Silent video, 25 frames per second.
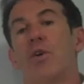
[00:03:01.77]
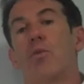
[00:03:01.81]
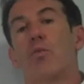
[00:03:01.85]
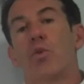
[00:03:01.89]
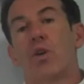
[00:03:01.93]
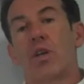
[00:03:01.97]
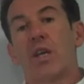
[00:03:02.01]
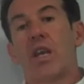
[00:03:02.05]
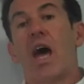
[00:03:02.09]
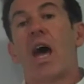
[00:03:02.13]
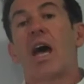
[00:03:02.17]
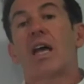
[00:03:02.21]
that
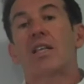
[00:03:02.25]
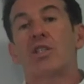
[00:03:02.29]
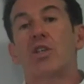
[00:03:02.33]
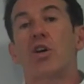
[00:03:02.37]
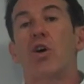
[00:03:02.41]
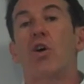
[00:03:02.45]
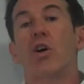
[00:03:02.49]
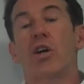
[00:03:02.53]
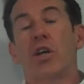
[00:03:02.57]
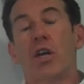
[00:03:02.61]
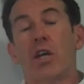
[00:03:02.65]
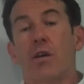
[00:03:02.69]
we're not
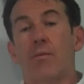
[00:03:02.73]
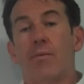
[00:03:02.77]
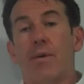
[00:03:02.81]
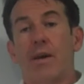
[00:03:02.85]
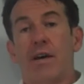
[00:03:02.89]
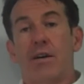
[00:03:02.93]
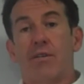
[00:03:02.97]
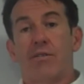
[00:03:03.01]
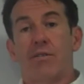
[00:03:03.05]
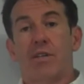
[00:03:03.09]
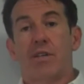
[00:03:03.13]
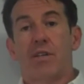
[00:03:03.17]
talking
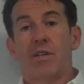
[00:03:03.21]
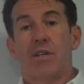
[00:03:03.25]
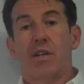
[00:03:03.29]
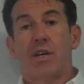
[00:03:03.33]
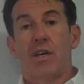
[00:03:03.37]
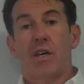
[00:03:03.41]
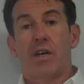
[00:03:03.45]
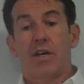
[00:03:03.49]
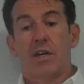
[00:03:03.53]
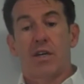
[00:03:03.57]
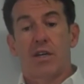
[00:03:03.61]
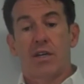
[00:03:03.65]
about
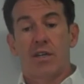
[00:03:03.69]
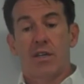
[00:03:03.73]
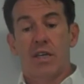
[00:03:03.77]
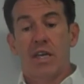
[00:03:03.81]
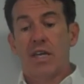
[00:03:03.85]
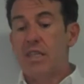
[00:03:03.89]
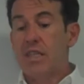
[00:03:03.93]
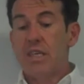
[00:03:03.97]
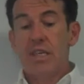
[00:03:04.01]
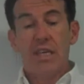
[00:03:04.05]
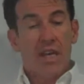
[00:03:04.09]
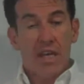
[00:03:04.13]

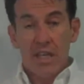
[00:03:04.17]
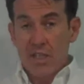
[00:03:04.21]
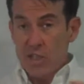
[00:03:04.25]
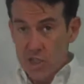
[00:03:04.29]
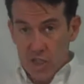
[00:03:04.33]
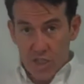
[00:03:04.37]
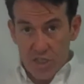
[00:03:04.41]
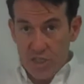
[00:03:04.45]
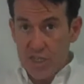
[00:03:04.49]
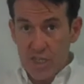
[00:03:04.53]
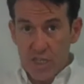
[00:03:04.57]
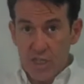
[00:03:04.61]
in
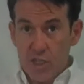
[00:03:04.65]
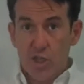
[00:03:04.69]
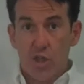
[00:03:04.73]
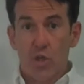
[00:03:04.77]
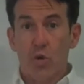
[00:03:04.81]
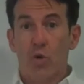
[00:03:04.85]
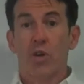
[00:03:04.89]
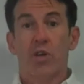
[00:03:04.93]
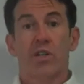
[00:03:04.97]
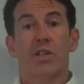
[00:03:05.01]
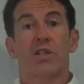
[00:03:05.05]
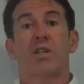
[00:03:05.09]
just these
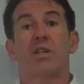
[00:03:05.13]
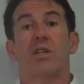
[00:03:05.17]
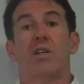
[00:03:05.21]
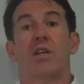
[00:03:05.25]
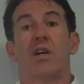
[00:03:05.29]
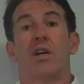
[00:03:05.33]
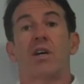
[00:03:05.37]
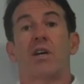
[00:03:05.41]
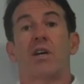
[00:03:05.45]
short